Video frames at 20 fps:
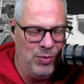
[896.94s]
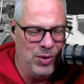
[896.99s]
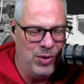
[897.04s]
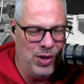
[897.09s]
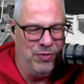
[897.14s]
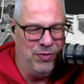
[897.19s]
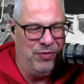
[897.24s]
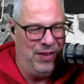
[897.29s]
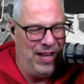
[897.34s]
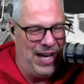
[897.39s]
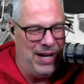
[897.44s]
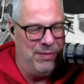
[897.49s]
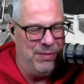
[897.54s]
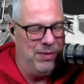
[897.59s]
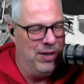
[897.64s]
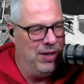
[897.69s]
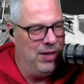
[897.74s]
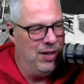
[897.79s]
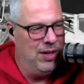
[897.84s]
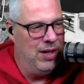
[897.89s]
were flat.
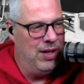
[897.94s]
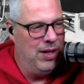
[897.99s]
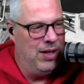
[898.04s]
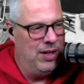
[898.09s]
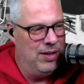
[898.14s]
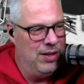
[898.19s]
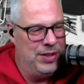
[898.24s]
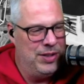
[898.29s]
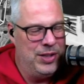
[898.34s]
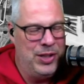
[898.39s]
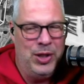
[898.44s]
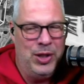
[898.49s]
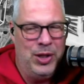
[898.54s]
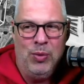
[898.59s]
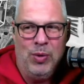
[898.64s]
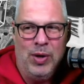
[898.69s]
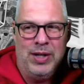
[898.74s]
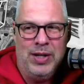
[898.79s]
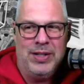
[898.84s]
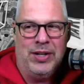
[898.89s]
You know
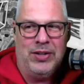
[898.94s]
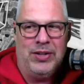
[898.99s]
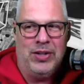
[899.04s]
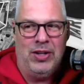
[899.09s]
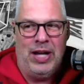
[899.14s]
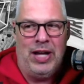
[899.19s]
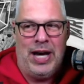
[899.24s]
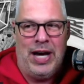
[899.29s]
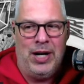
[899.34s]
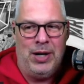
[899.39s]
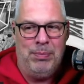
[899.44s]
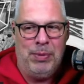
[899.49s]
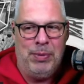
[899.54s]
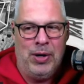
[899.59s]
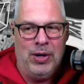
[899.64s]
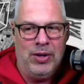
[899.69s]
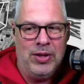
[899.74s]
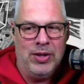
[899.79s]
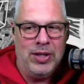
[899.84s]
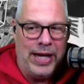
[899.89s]
what? Until the latter
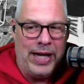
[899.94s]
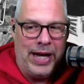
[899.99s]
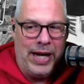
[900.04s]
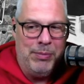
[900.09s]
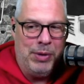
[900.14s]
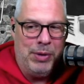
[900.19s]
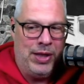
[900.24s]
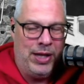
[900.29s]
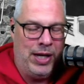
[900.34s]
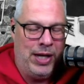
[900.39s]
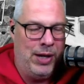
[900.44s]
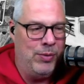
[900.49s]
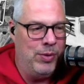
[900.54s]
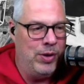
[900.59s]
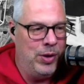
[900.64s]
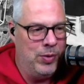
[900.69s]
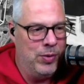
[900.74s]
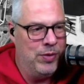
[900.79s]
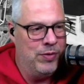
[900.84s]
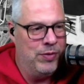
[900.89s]
part of the game, I thought
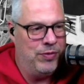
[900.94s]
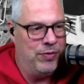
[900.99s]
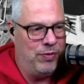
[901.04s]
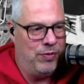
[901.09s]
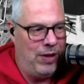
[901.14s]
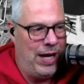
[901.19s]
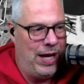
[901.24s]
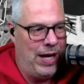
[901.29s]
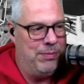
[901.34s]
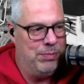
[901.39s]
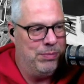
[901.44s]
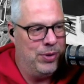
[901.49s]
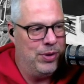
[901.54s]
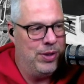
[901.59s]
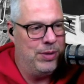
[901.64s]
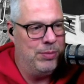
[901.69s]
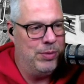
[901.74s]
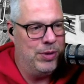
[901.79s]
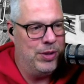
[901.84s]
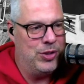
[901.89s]
we were flat
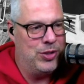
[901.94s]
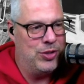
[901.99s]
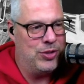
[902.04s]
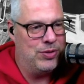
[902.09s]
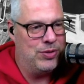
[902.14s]
pretty much